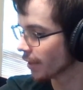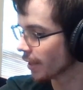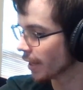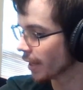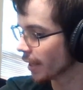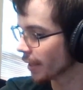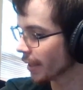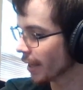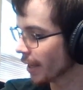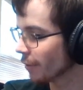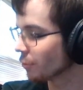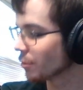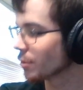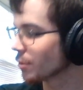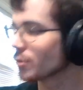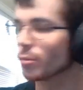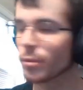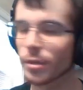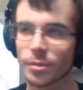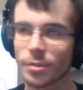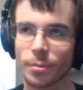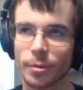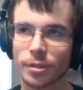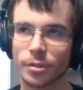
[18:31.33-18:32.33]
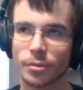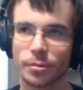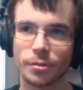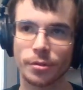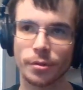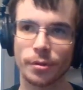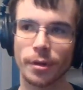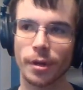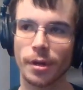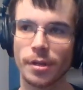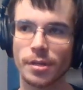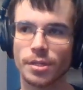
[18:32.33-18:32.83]
And that was Wii Sports
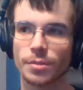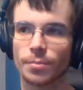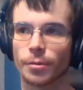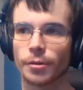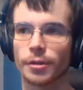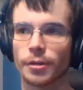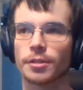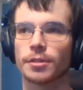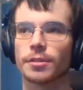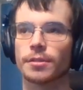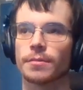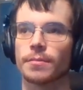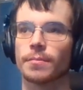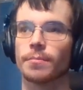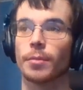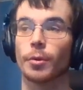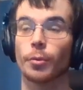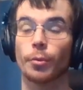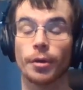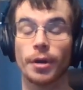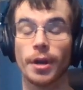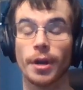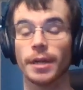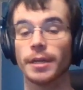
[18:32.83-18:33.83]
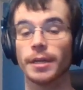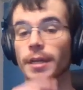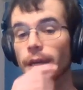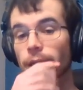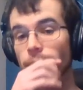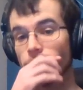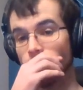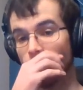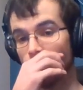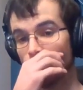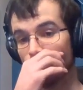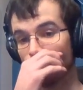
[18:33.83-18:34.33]
Resort All Sports, but we're not
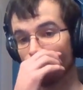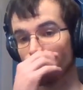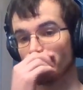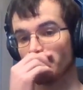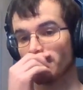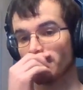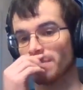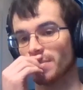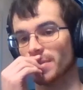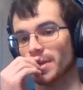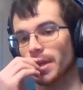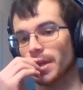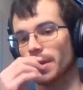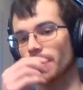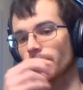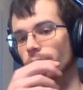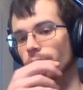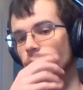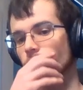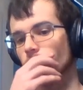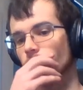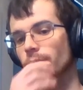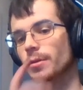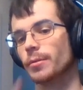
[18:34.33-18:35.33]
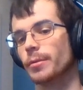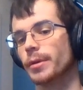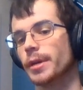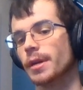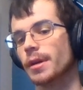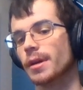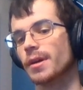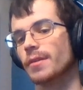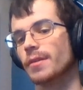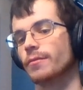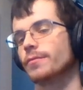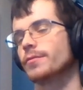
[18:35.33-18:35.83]
done yet. If you want to read
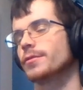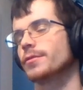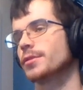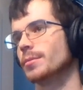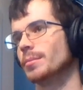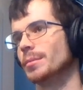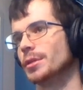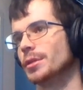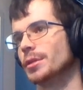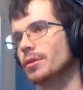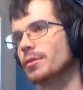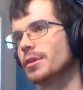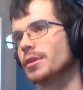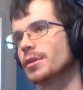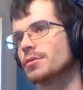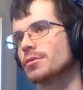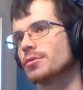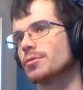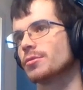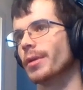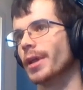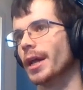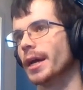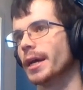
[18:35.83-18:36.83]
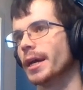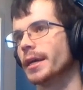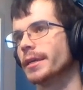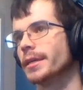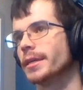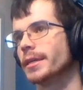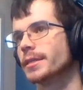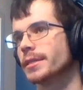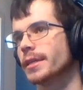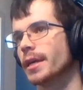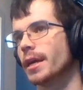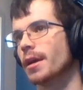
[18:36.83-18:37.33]
off some donos while I
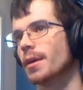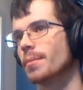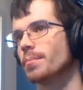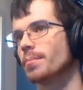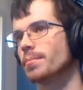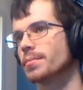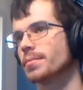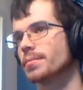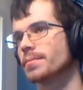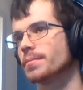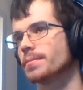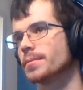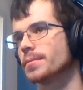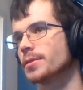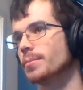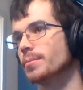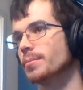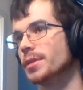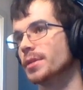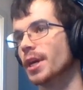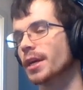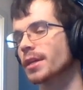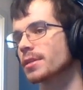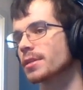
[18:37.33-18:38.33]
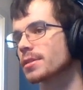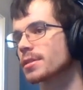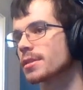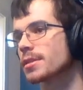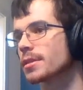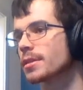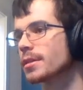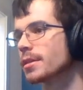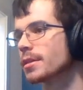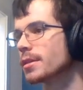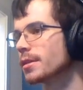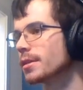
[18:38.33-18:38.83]
set up some ducks,
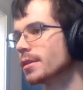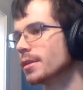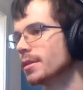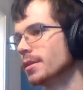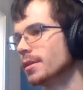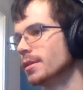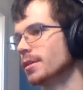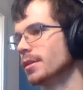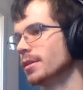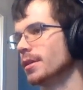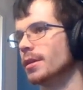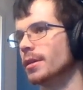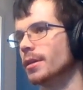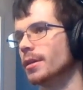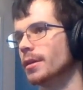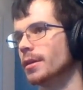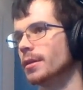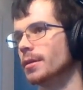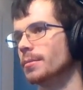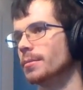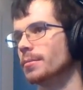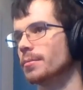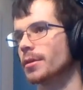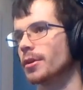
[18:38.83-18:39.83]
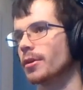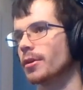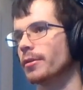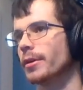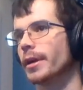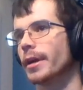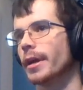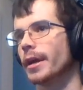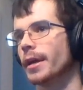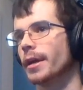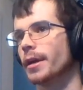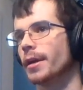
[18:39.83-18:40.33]
go
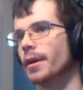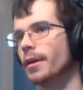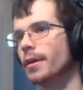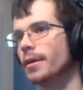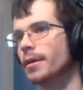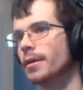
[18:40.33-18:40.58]
right ahead.